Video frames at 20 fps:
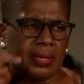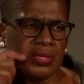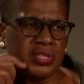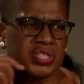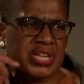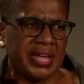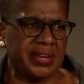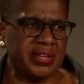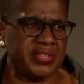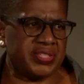
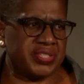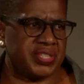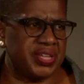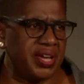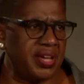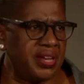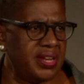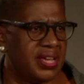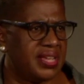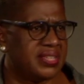Janice
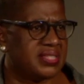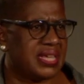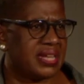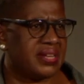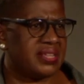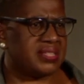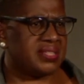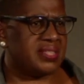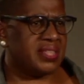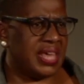Turner has said
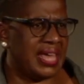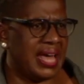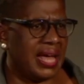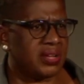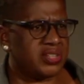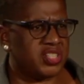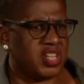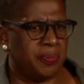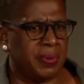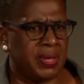it's the
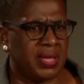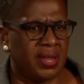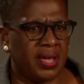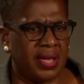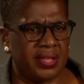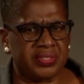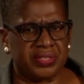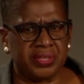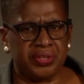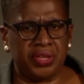LGB
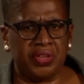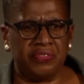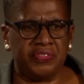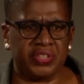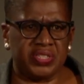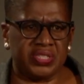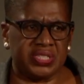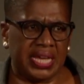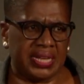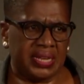Alliance, and you've
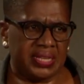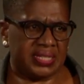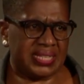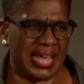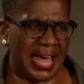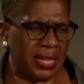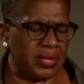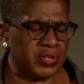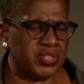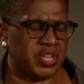just said it's
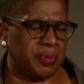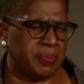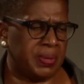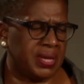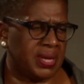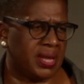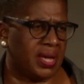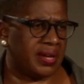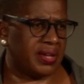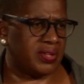LGB
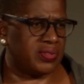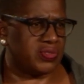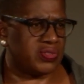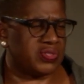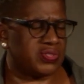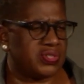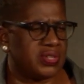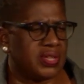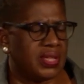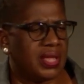
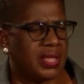Alliance.